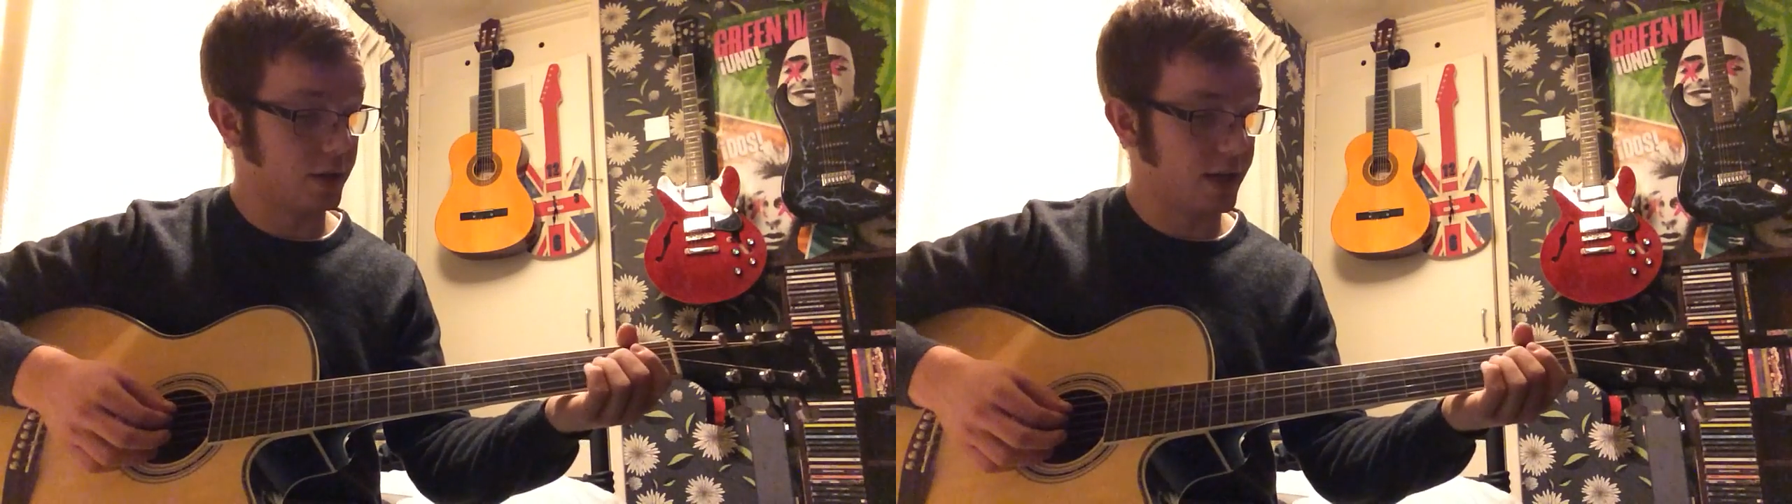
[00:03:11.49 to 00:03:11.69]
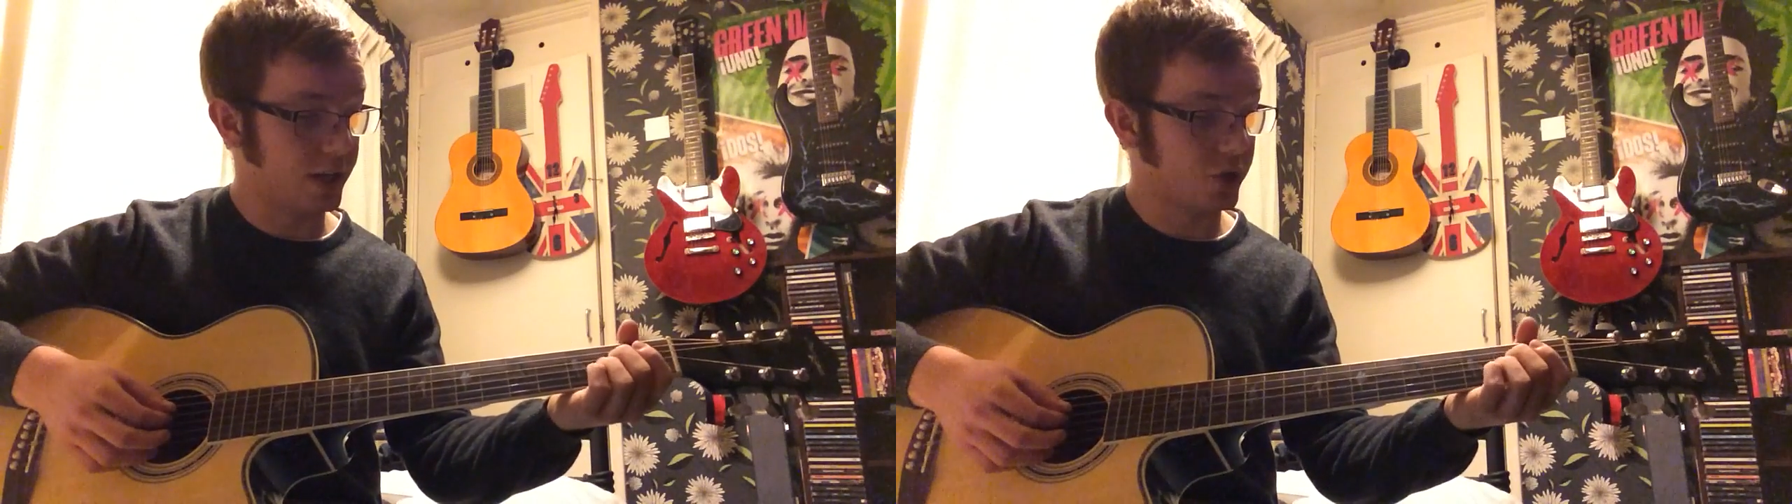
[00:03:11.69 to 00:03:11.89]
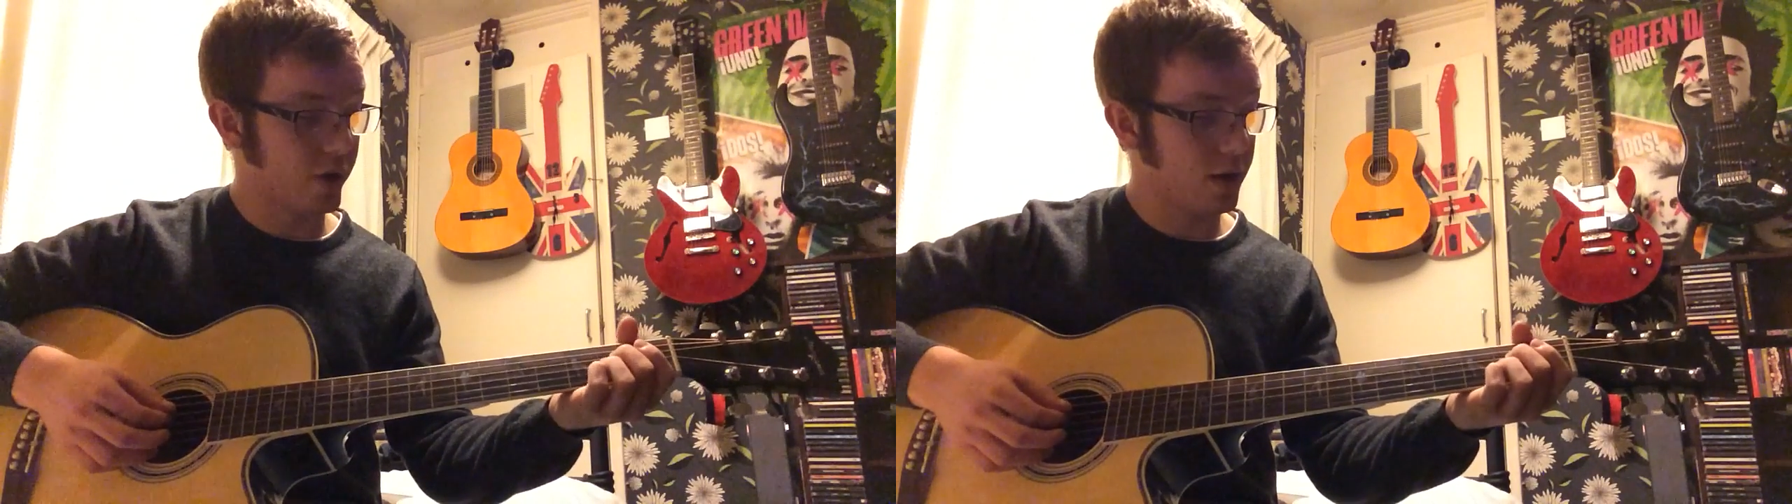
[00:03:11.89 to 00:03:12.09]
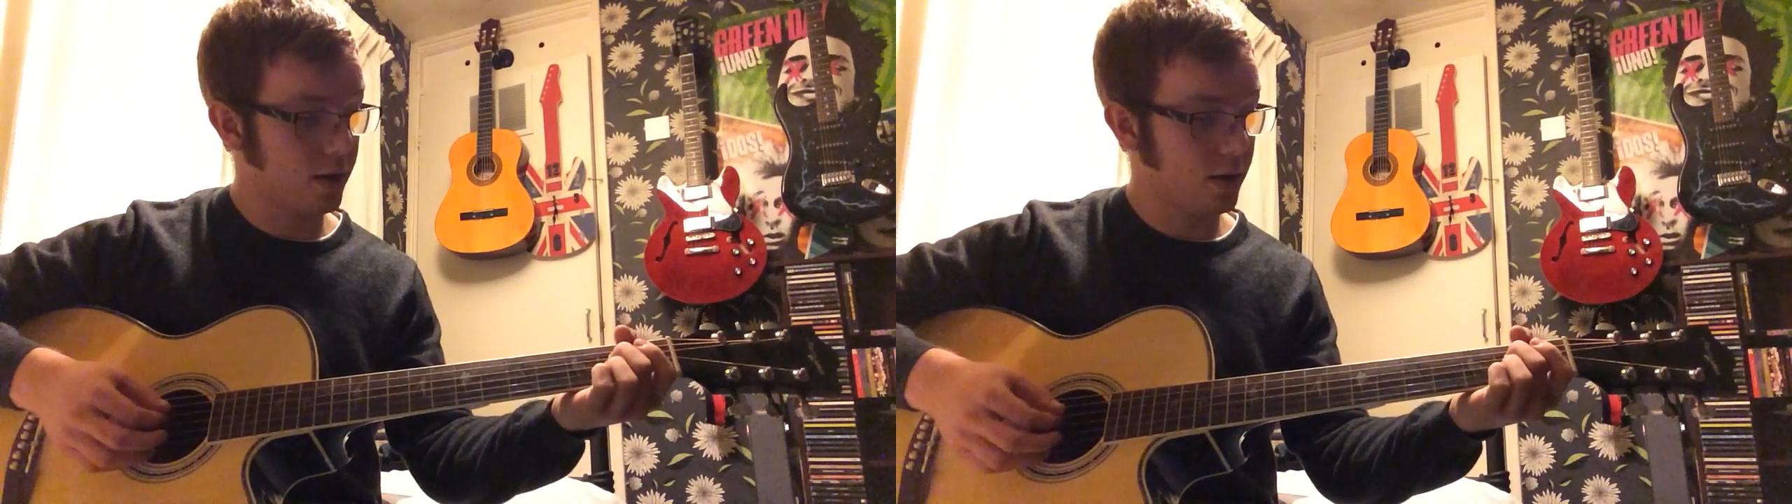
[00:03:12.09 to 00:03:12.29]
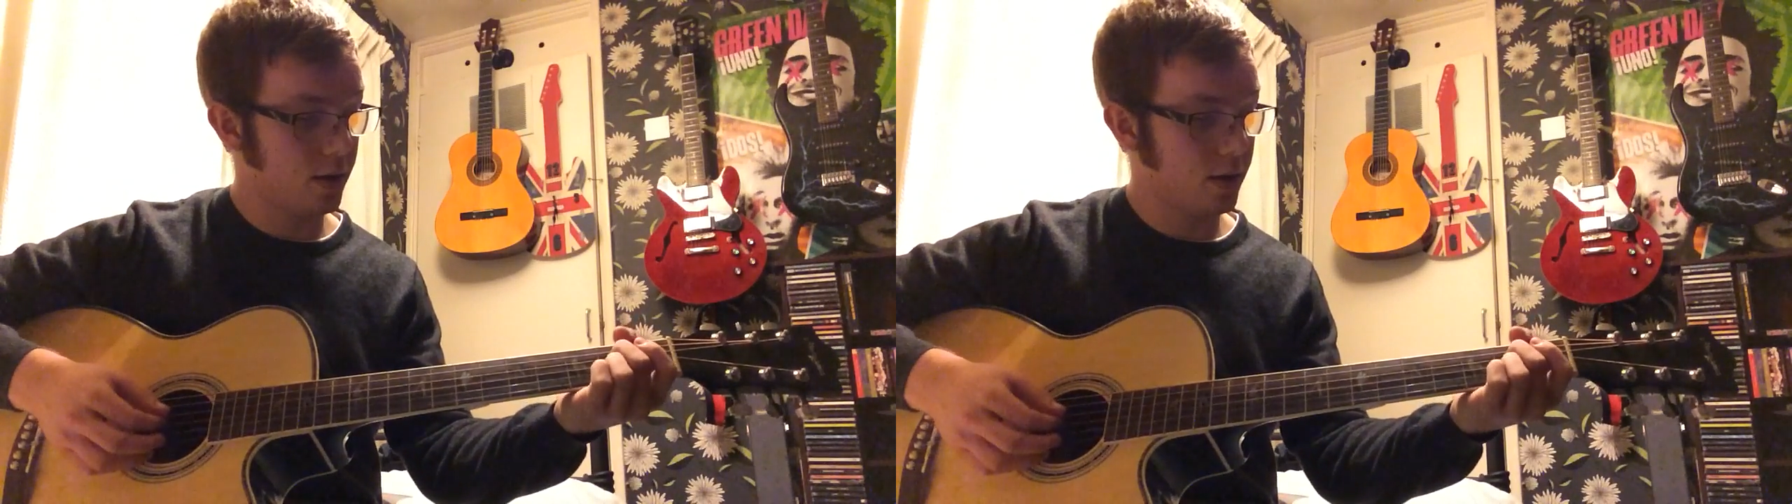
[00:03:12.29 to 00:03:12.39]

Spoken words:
the D string,